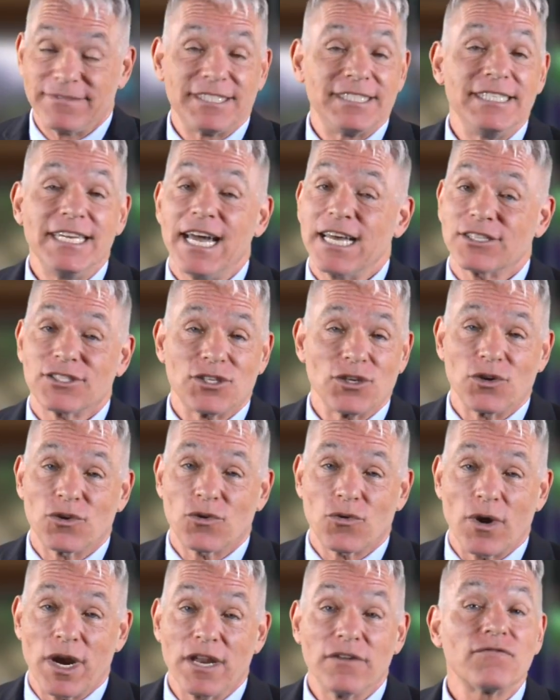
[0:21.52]
it's not so
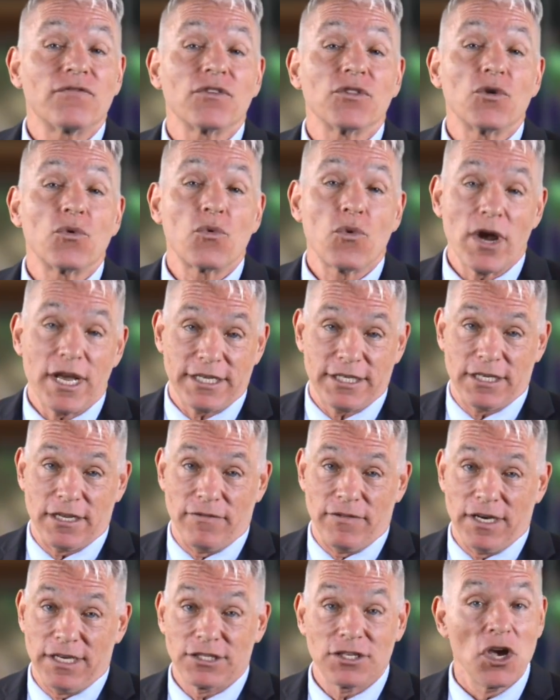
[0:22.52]
great for the rest
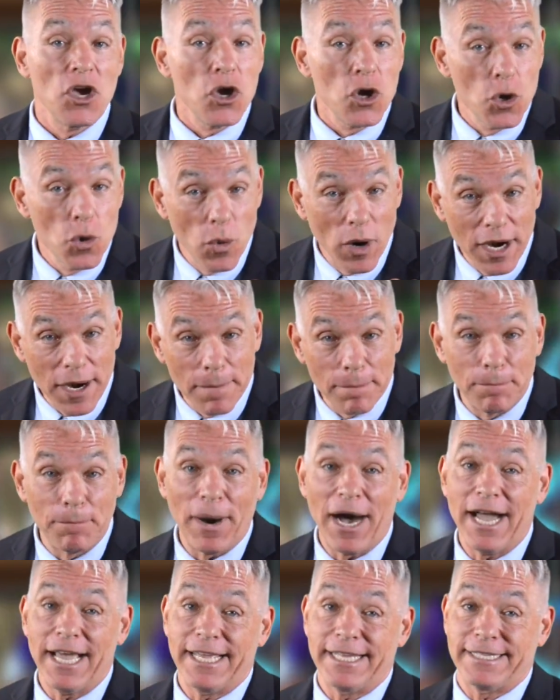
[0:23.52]
of us who want to
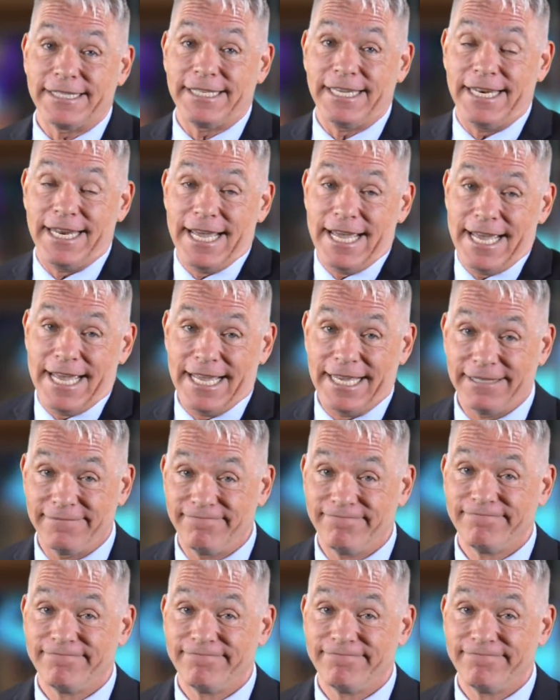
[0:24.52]
buy it today.